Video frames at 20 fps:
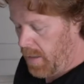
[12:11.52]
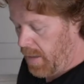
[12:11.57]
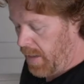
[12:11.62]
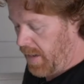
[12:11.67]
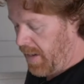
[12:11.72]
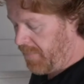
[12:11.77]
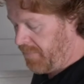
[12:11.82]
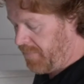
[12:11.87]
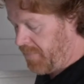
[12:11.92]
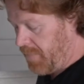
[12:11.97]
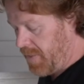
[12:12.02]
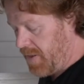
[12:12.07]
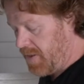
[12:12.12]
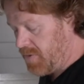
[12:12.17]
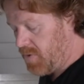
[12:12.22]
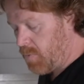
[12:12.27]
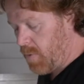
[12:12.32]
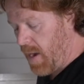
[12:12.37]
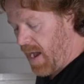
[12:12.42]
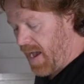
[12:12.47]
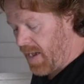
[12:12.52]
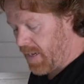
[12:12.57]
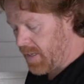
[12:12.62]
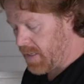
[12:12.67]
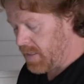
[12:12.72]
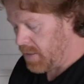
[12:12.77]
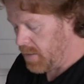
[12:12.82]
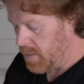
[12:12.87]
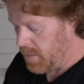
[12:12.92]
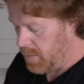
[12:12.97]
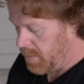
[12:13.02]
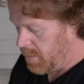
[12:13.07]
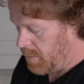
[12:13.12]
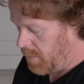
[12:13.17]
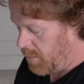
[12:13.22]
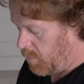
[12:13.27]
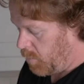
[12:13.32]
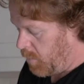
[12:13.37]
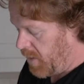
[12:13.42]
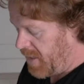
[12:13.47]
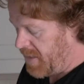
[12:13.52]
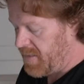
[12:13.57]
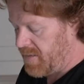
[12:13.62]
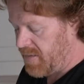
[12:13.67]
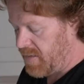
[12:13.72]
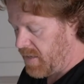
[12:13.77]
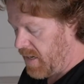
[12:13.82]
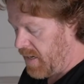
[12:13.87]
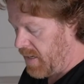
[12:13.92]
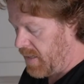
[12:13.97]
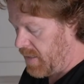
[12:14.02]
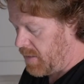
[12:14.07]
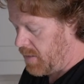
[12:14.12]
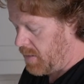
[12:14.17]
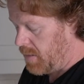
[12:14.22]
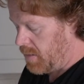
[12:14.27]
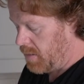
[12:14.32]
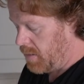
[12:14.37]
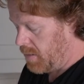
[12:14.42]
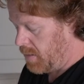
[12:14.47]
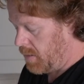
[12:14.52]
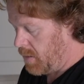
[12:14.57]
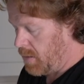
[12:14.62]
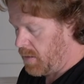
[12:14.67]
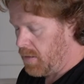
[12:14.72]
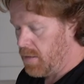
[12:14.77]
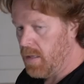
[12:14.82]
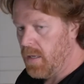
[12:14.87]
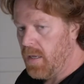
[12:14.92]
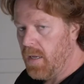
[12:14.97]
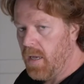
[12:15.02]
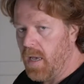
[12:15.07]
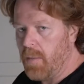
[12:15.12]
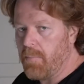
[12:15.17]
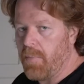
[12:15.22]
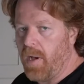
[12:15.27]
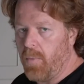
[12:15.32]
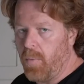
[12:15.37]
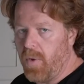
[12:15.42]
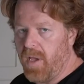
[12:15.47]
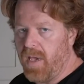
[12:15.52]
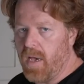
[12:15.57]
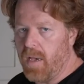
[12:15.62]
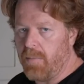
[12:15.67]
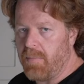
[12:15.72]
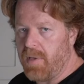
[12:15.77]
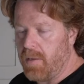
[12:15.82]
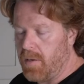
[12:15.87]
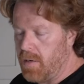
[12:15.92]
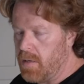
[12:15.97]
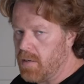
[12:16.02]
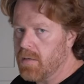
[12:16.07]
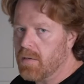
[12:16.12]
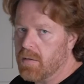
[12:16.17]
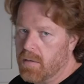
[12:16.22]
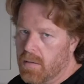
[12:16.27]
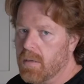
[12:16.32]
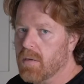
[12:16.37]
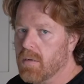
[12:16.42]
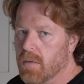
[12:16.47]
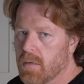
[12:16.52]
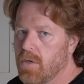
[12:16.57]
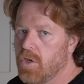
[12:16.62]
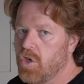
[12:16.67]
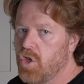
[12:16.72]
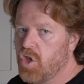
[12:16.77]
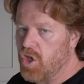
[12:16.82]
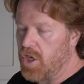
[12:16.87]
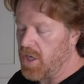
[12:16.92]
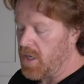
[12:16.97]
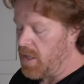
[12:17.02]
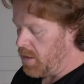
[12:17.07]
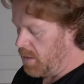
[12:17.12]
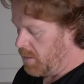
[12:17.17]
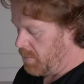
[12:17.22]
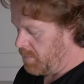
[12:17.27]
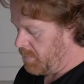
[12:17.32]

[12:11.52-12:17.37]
And for this rack, we decided, and by we I mean she,